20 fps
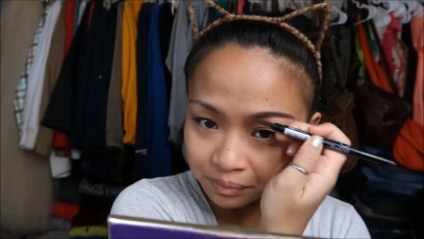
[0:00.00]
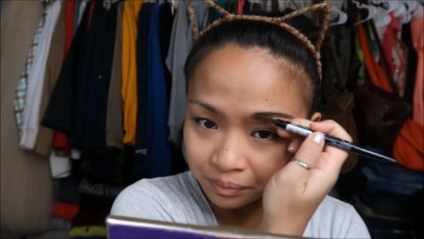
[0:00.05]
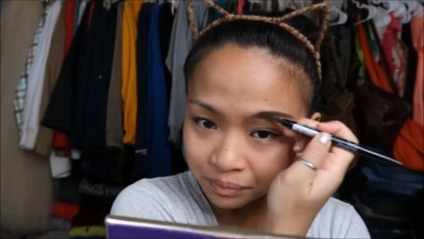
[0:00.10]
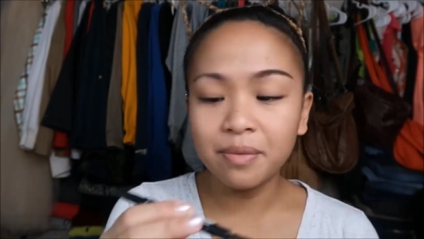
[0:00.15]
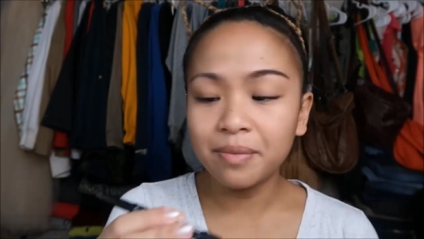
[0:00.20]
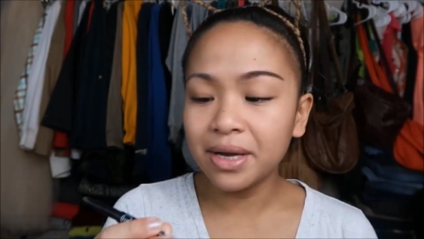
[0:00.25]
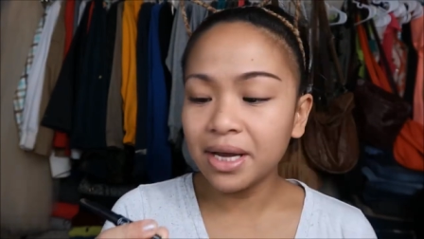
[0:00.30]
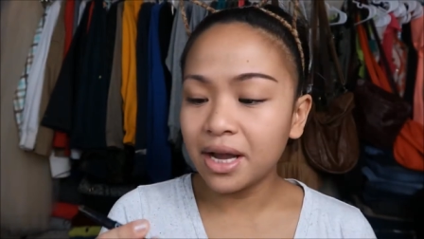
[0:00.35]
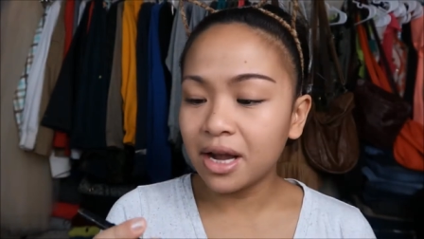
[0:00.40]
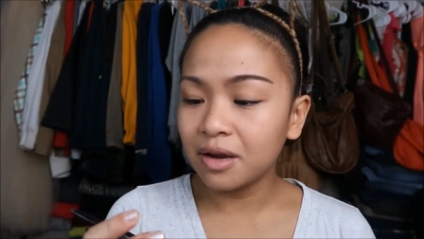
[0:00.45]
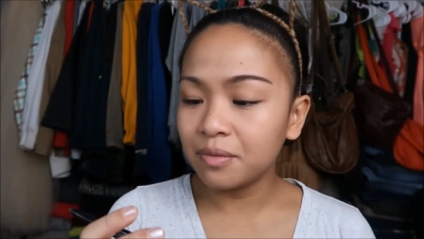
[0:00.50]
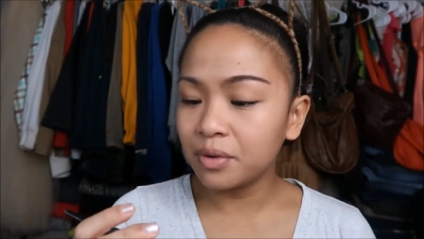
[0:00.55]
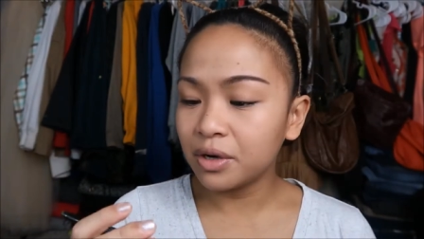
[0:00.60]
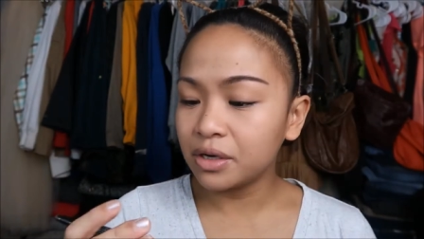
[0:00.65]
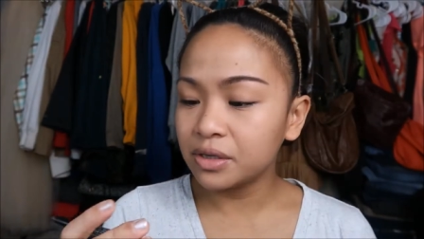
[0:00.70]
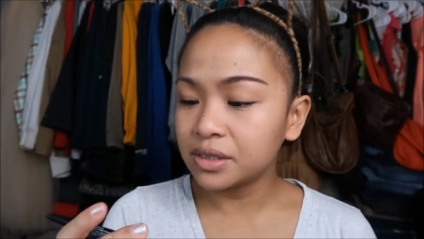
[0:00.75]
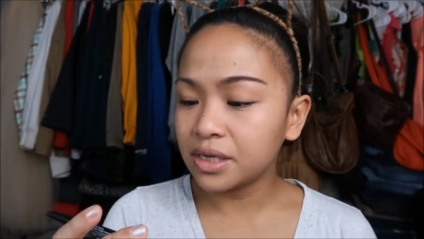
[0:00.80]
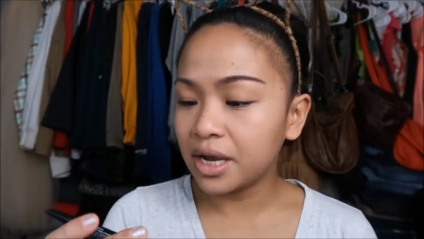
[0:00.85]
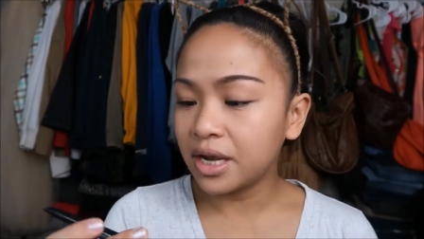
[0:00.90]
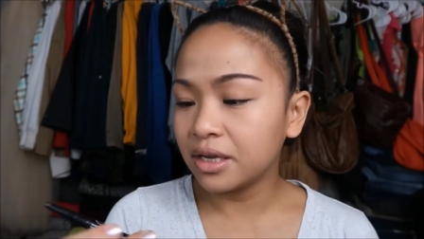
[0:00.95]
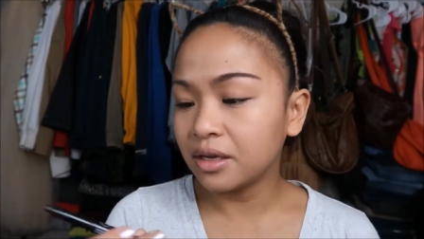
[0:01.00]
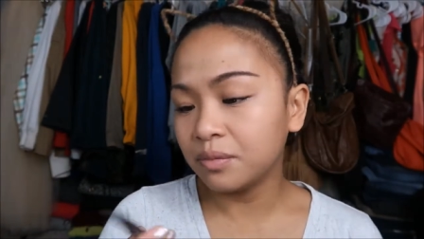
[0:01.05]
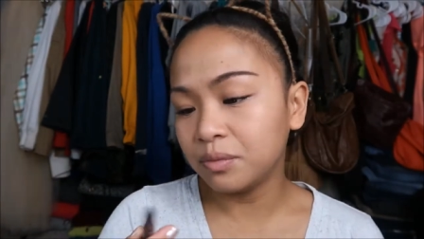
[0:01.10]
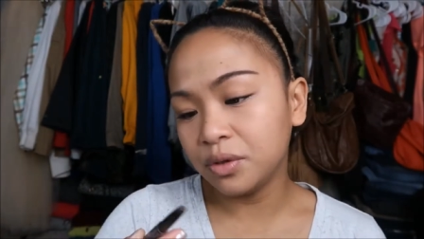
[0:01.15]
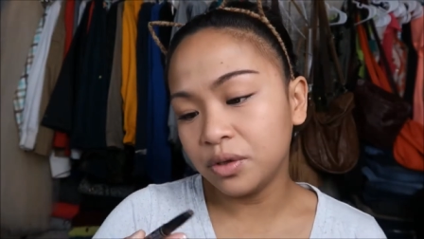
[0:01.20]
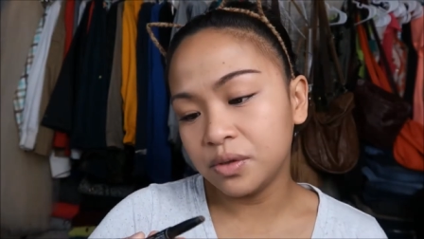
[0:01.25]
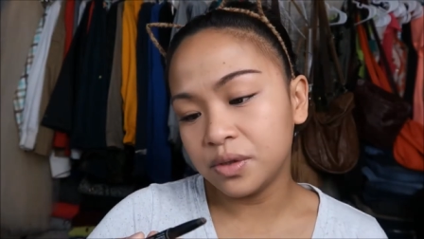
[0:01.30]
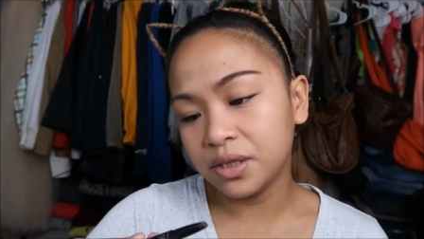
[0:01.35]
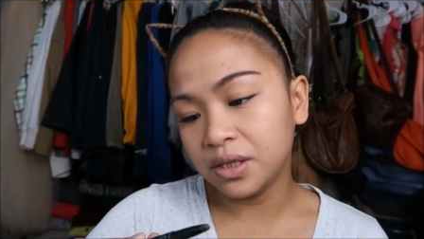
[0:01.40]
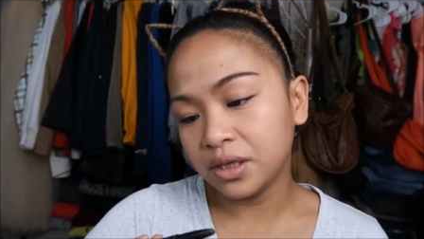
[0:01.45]
On my eyebrows, I am
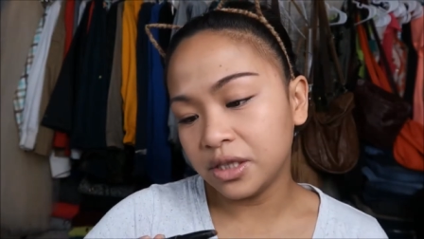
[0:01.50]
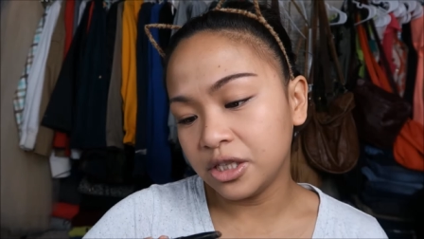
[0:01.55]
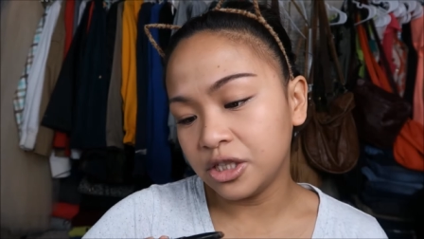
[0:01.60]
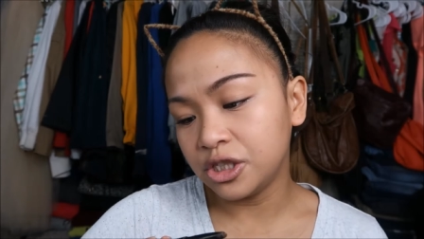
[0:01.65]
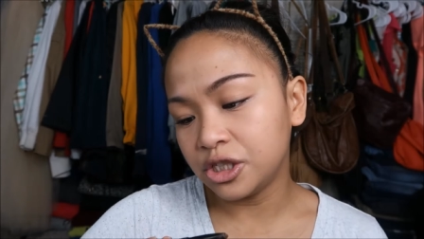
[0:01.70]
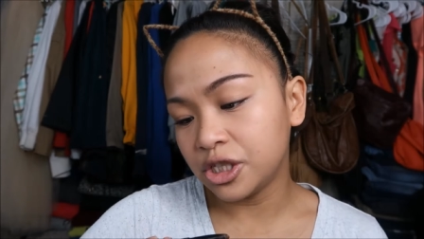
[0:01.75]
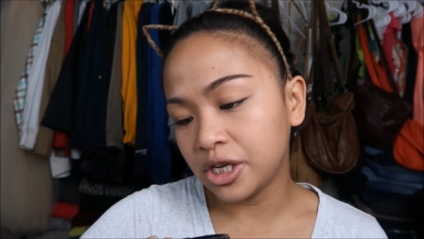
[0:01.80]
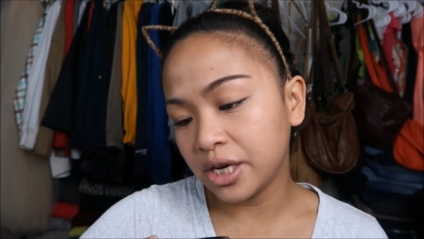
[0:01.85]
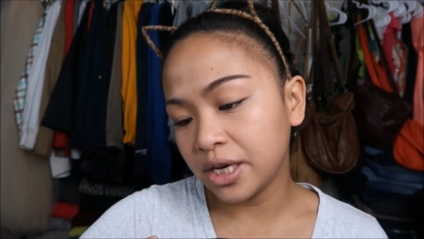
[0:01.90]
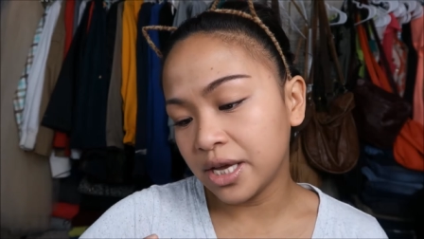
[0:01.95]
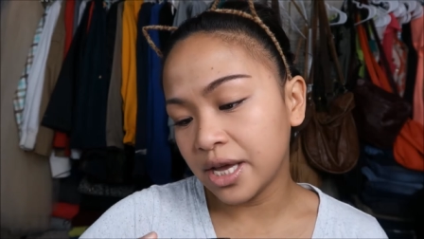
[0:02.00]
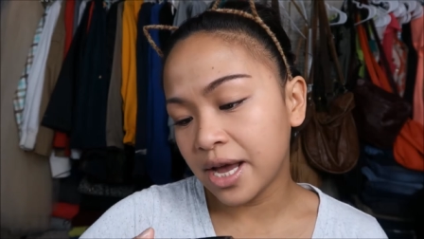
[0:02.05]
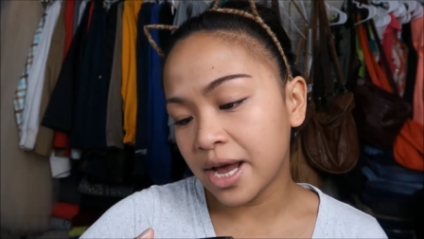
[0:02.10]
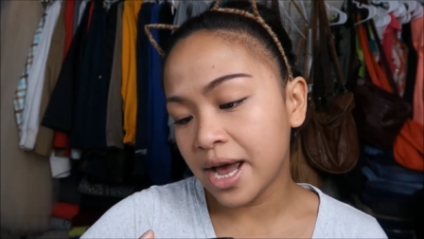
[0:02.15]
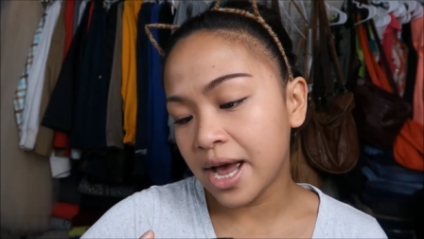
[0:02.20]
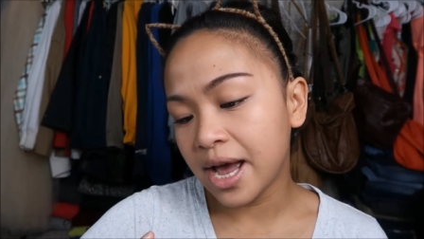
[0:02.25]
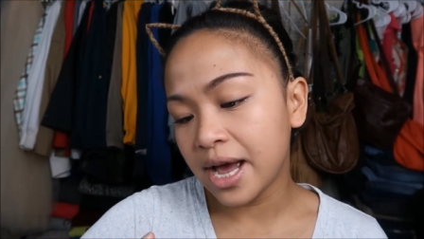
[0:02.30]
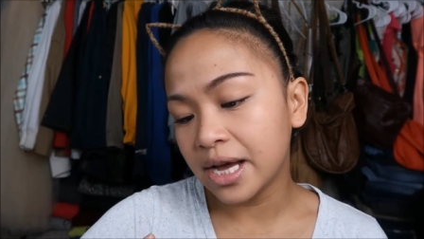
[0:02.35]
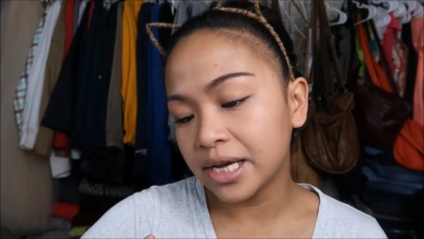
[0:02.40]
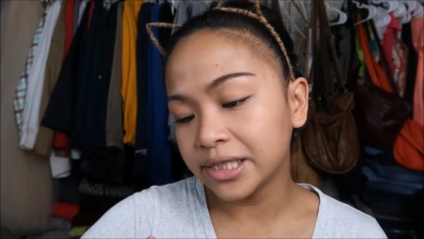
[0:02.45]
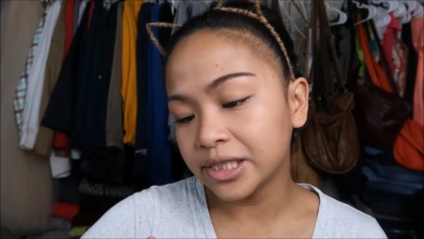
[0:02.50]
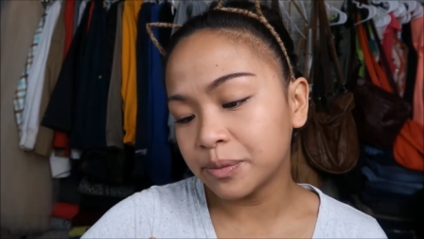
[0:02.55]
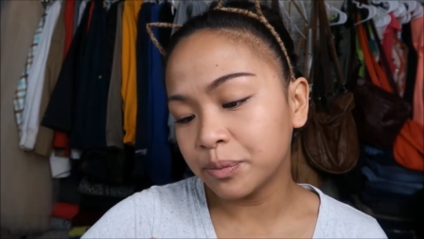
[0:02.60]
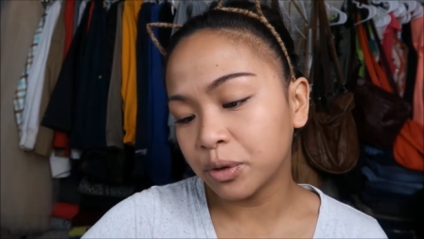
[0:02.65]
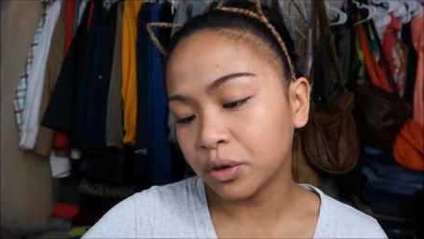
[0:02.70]
using the JCat